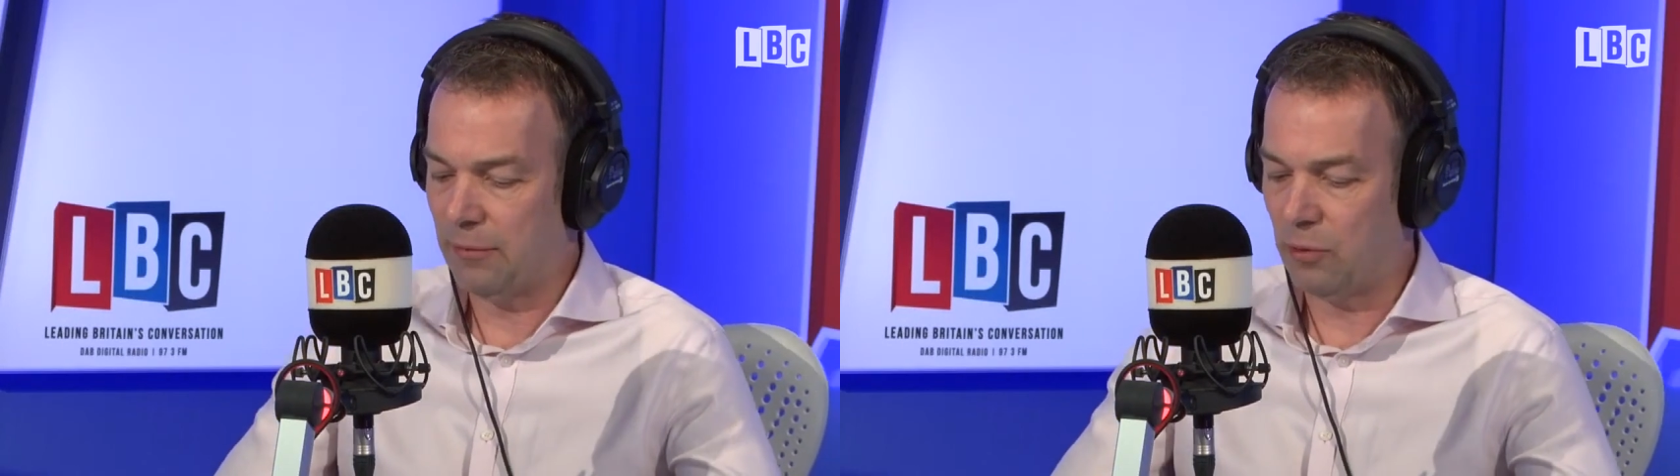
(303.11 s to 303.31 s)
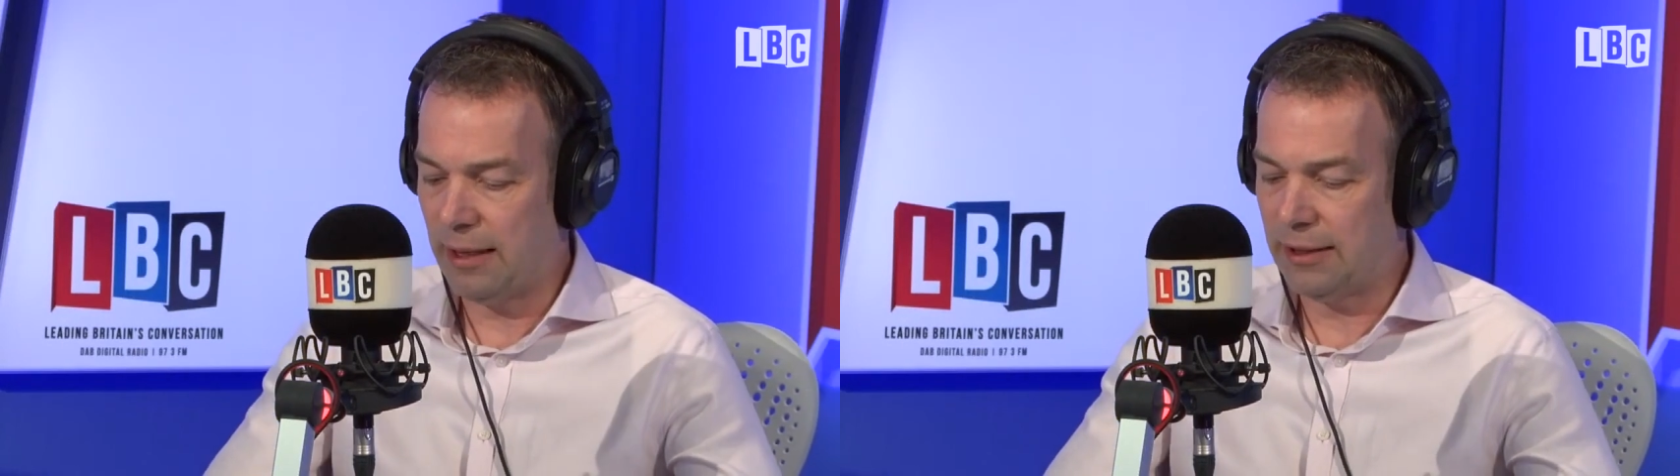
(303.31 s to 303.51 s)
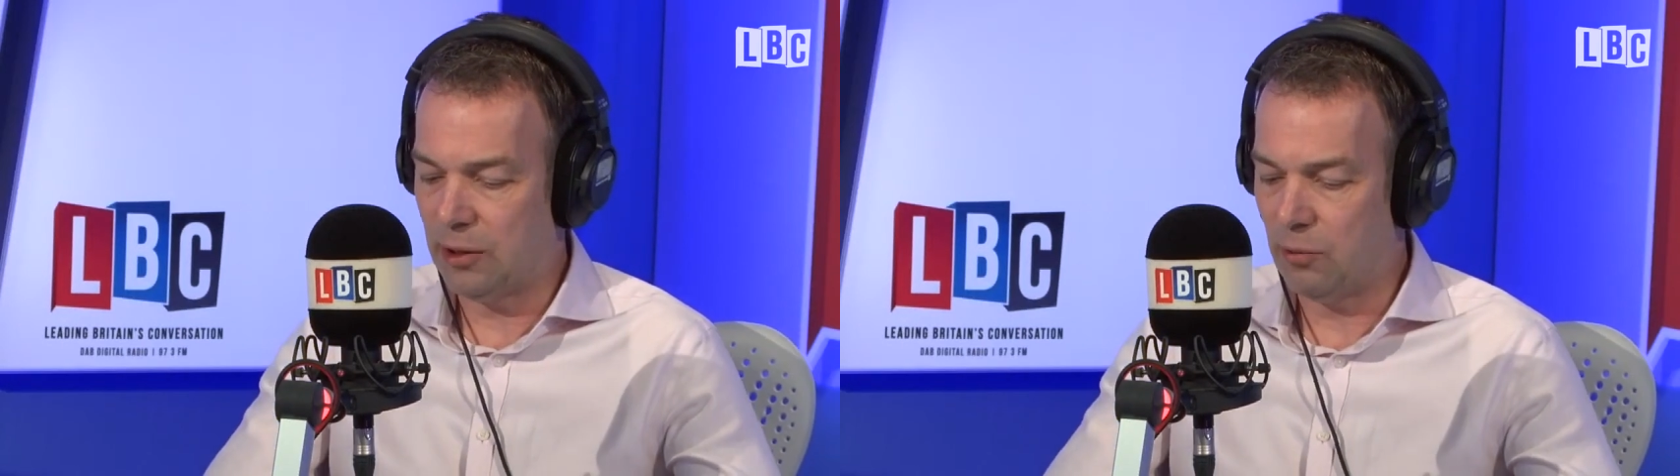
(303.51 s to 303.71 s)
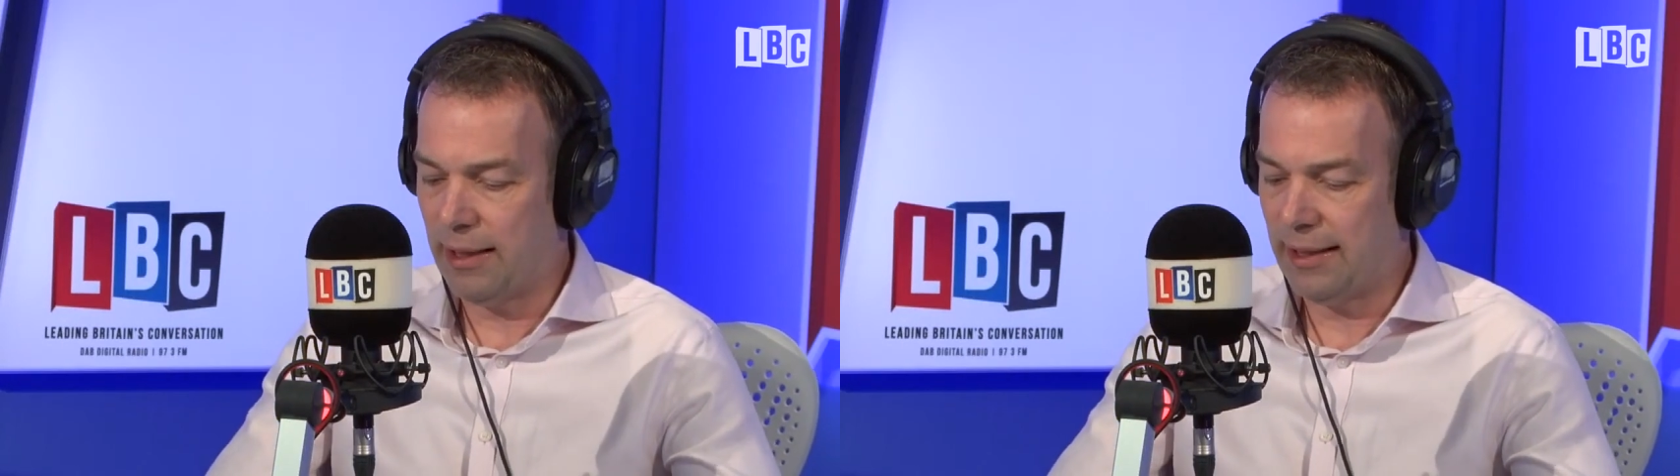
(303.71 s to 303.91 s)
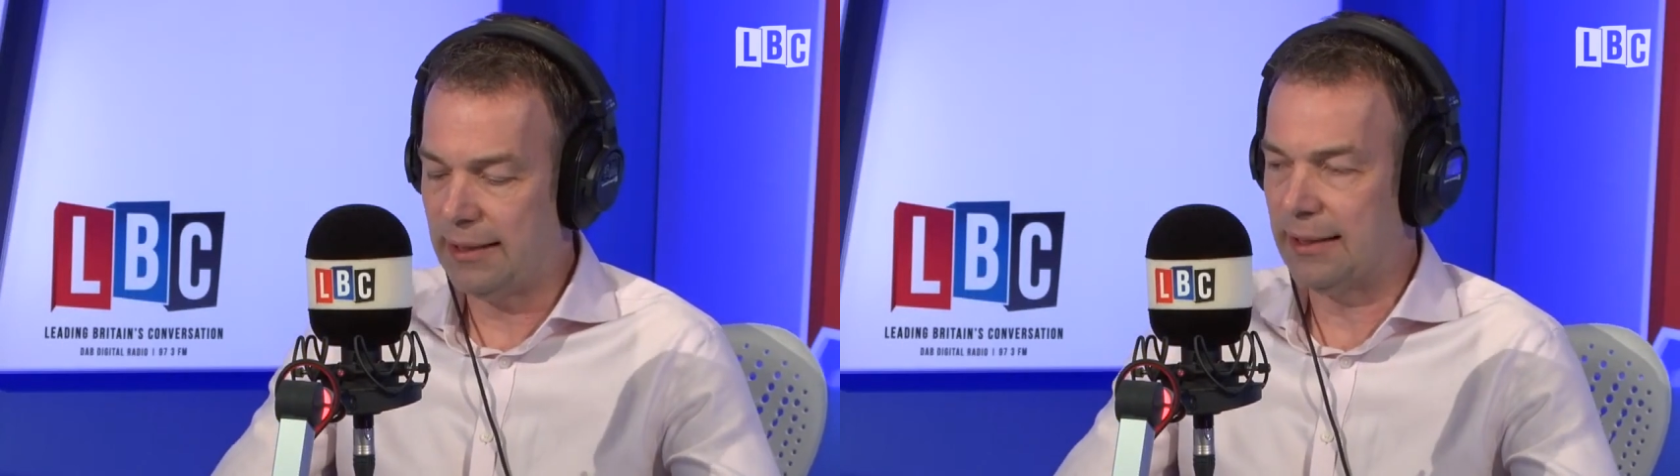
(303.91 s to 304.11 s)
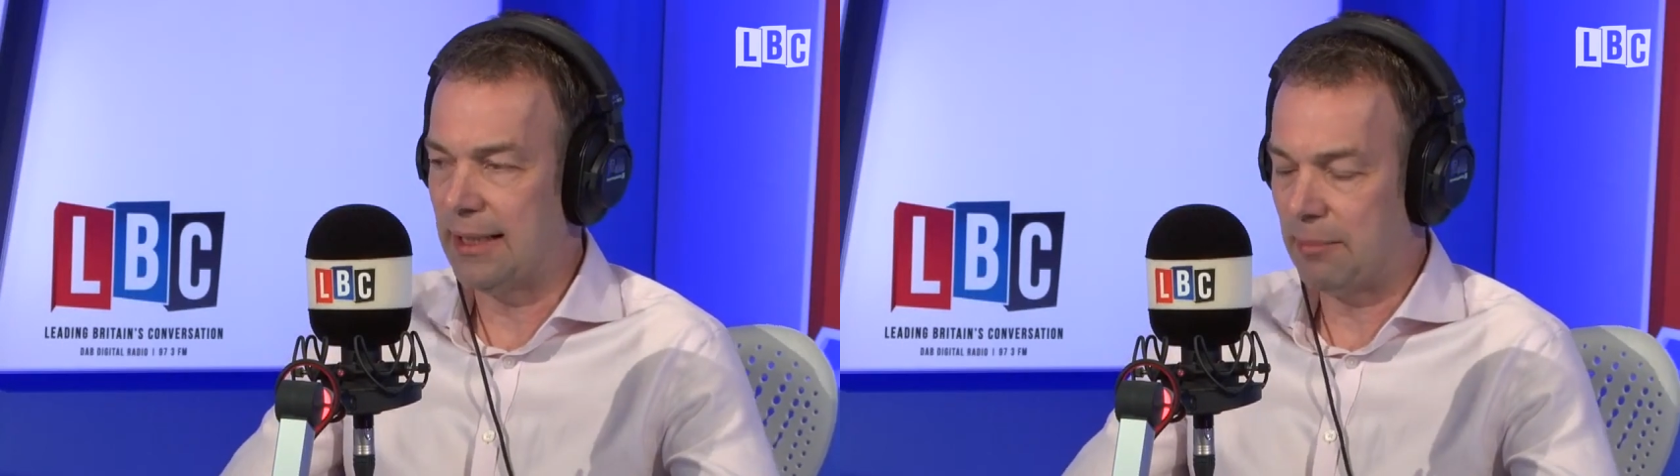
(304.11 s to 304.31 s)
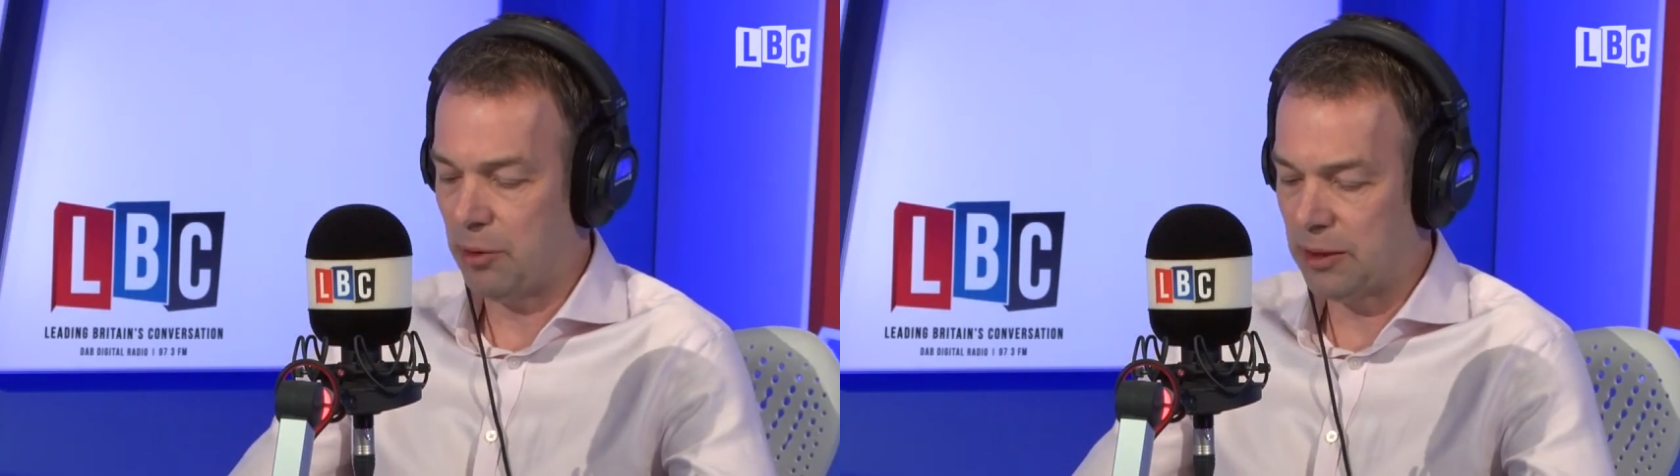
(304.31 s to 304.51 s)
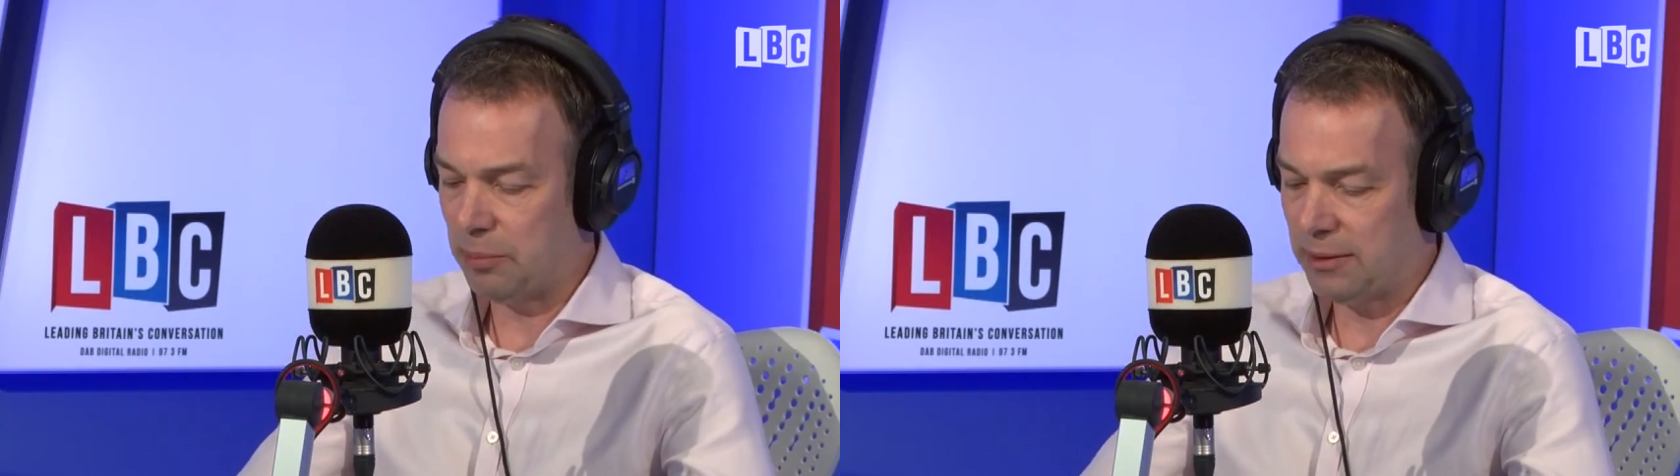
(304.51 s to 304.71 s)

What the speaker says: for rent arrears and deposit